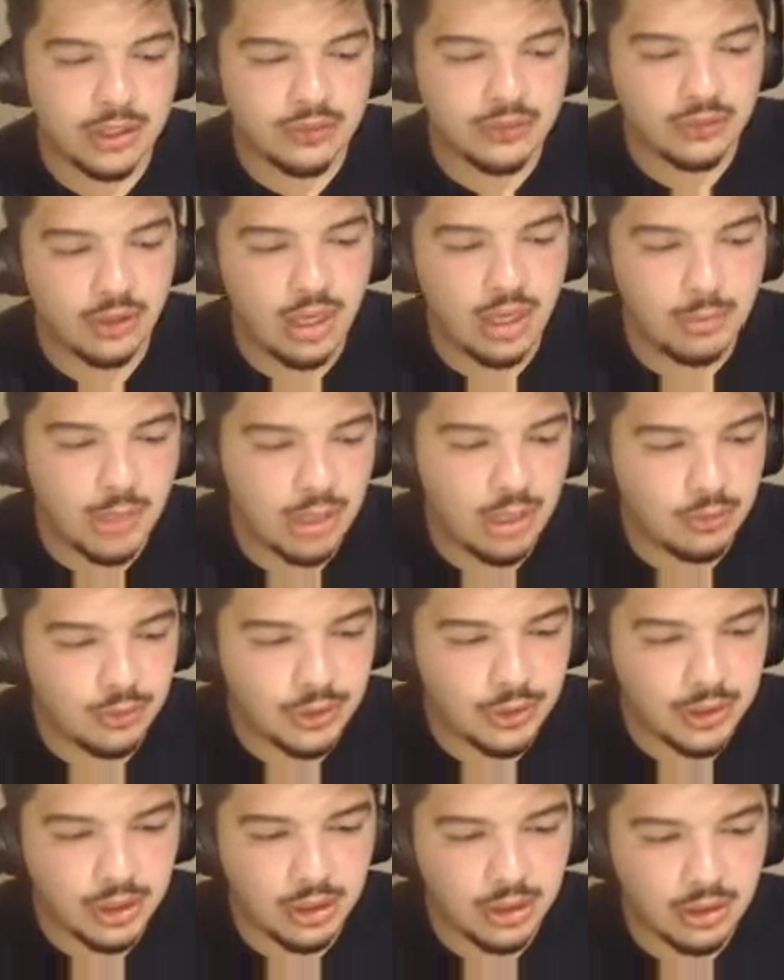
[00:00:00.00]
so I'm not
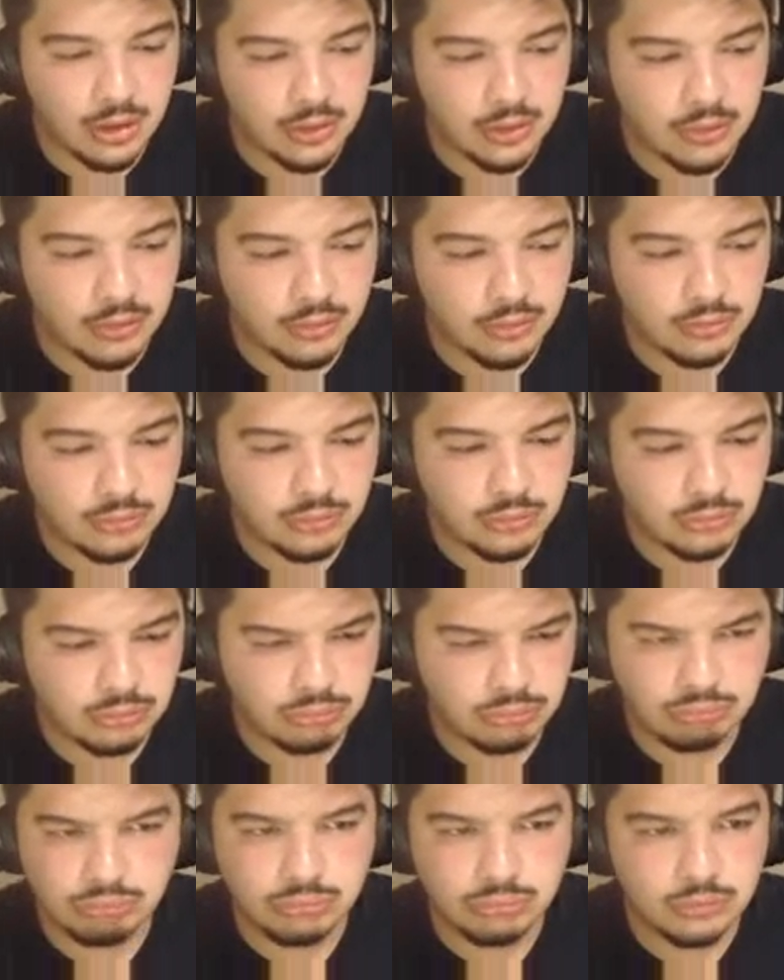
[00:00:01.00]
really gonna
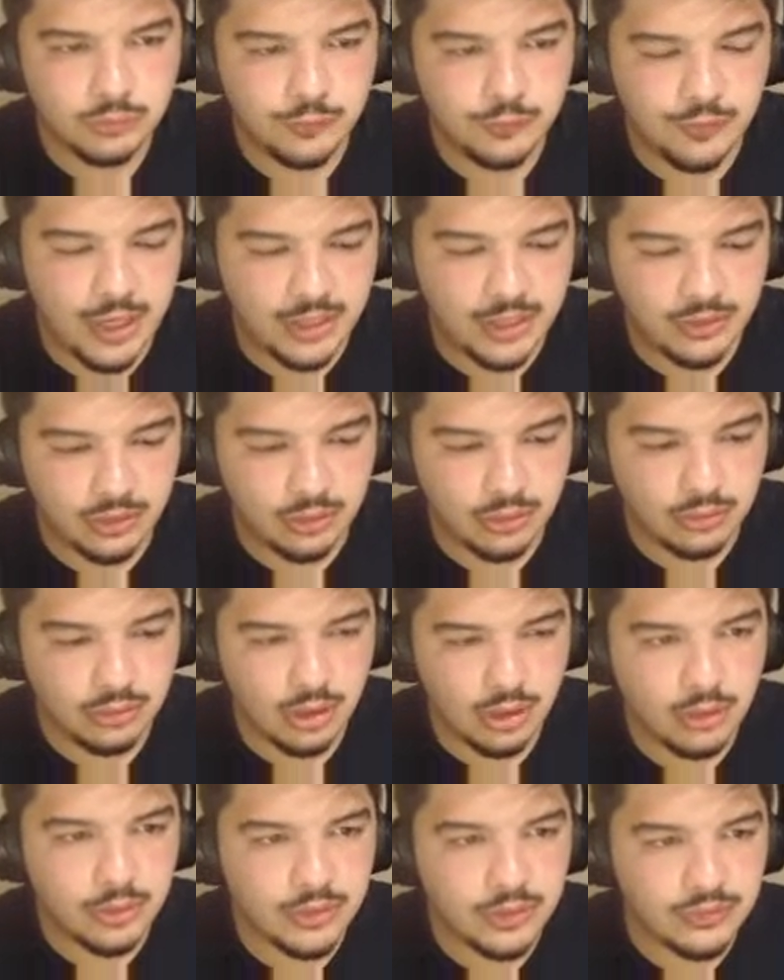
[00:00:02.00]
factor.
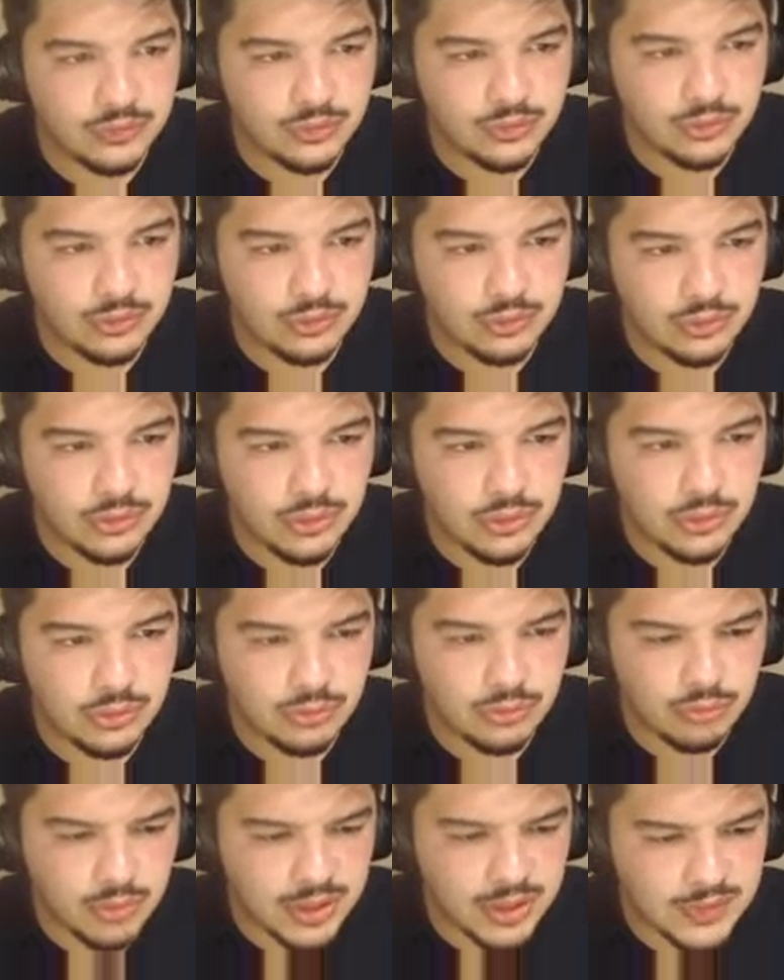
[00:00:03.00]
Oh, he's
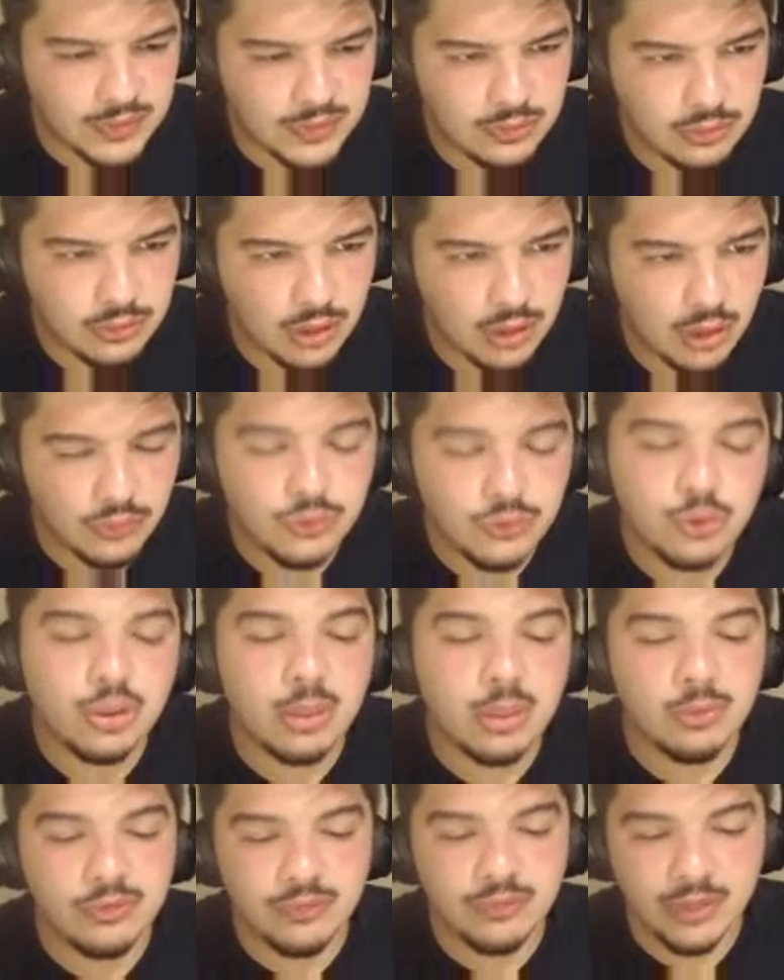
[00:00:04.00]
what? Oh, 2
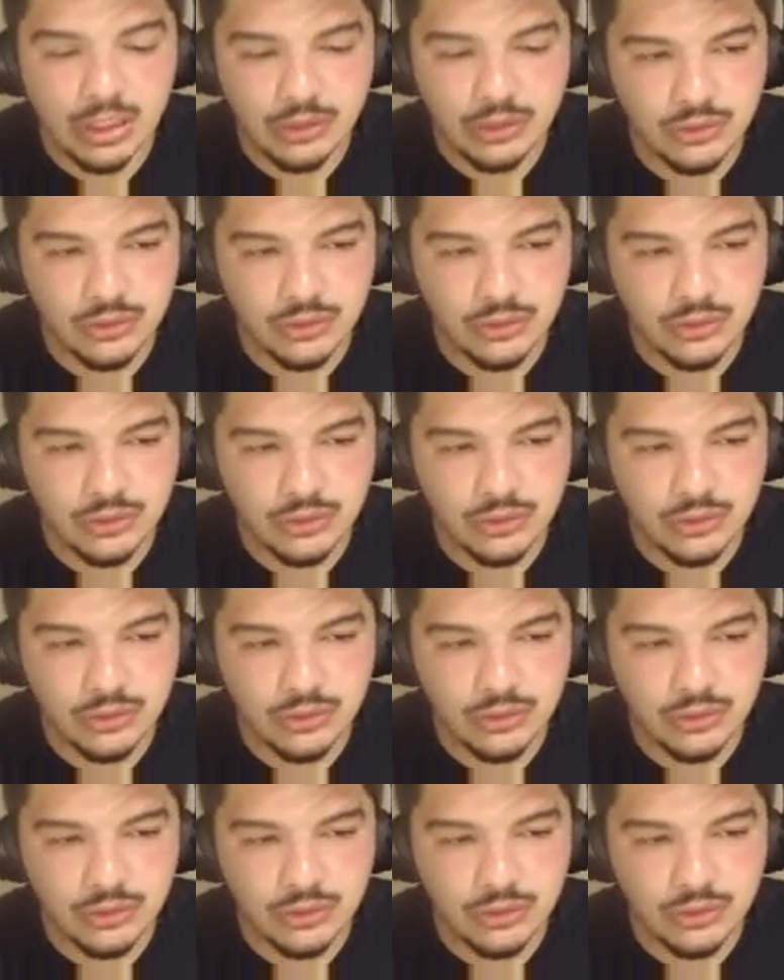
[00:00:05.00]
games finished.